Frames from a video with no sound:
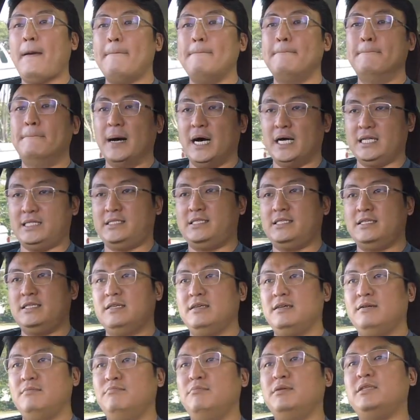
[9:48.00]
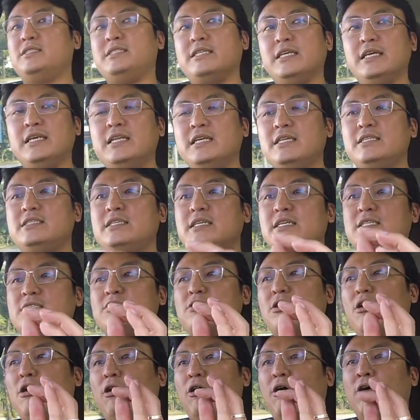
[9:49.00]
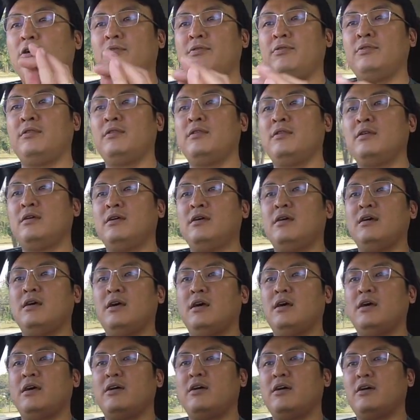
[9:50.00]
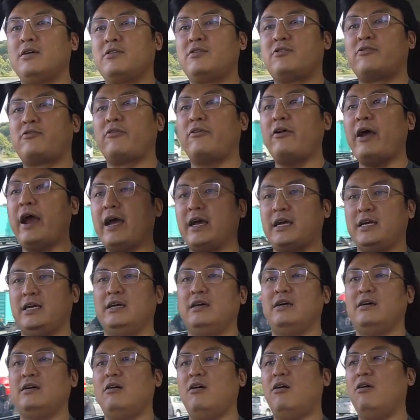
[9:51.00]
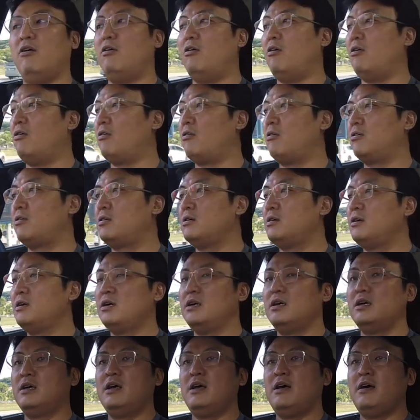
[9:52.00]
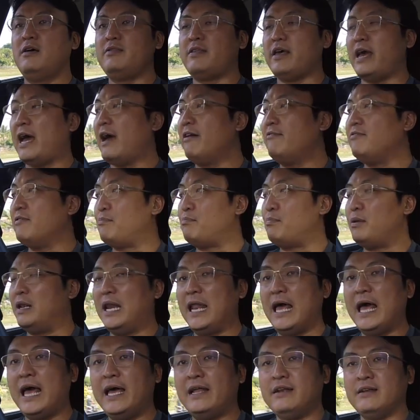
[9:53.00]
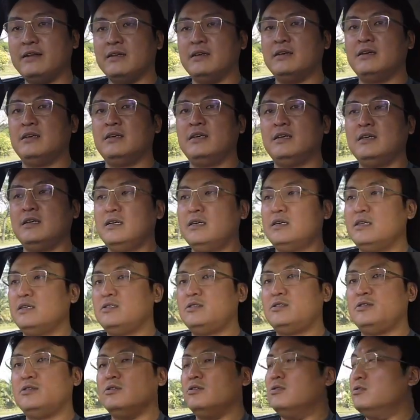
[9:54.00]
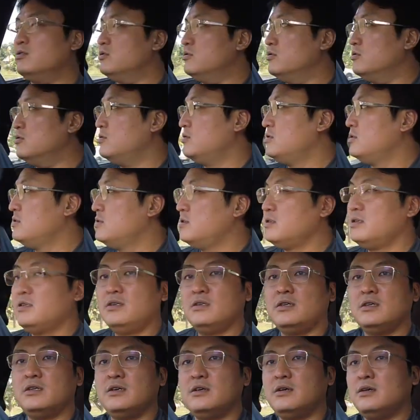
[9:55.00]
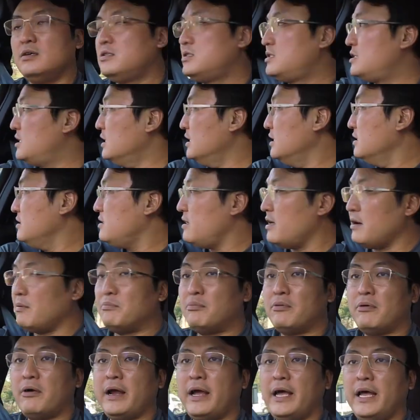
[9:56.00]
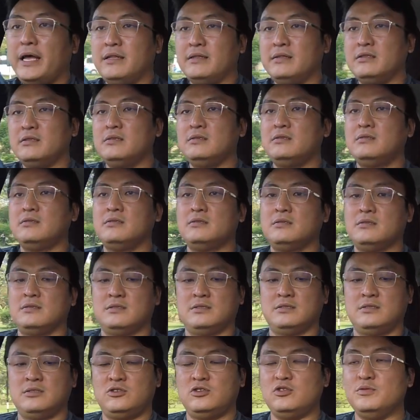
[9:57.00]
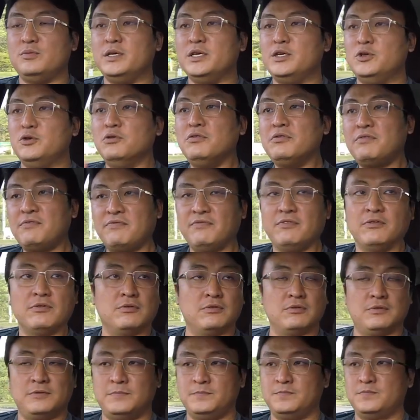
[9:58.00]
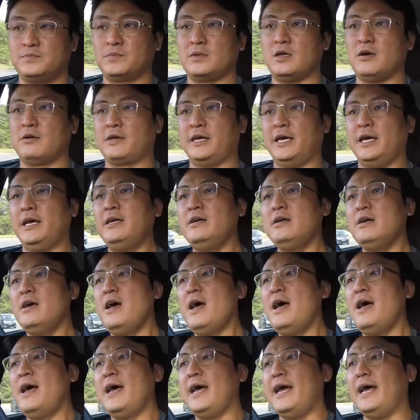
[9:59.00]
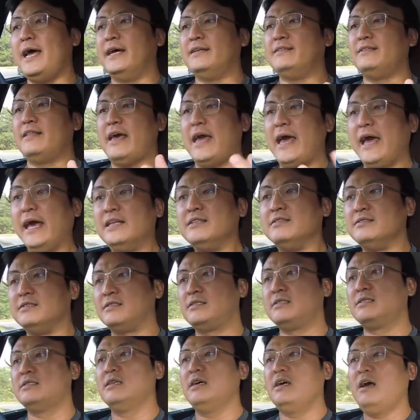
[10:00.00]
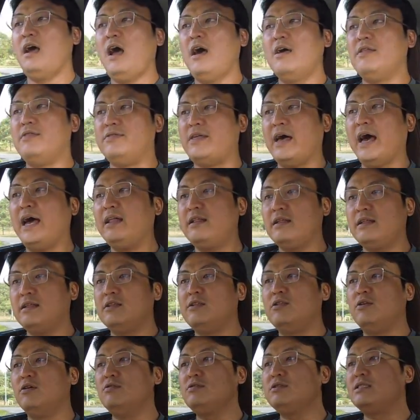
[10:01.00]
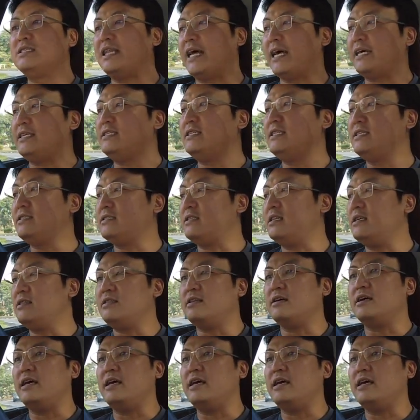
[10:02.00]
But Mercedes is on track or they have a plan to turn their brand to be youthful, okay? And hence that those lightings in the